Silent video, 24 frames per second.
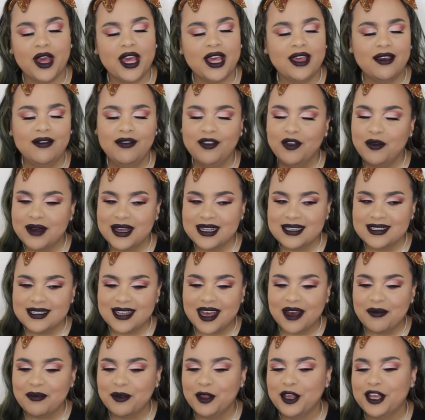way, if you mess
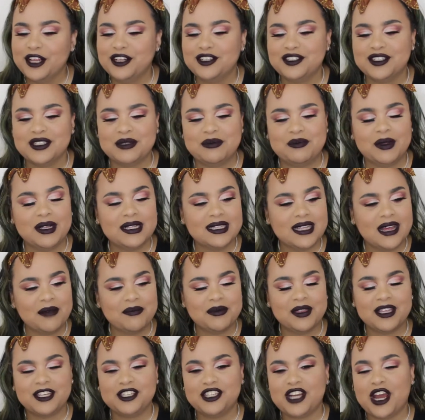up, you can just build
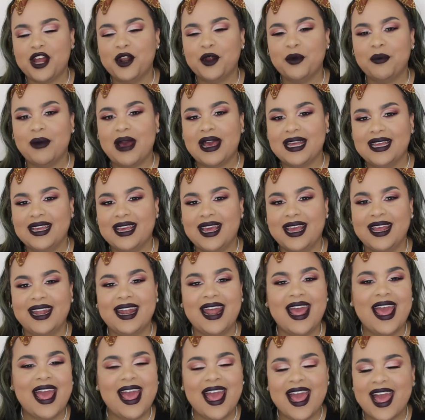up the shadow back
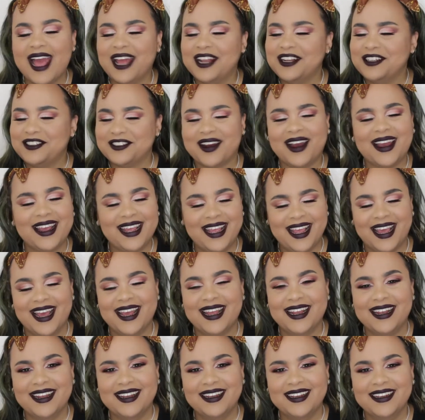again and try
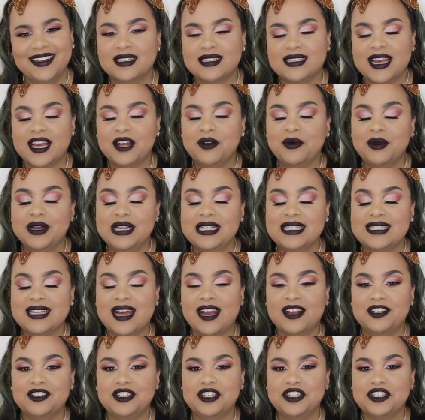again. The second one is to
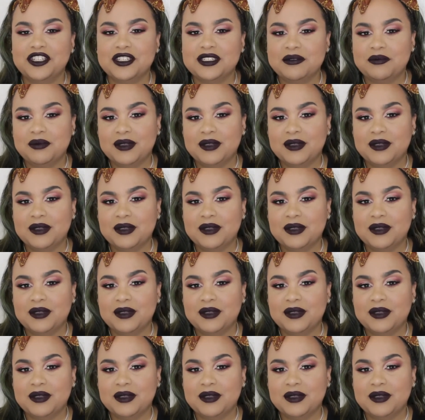actually just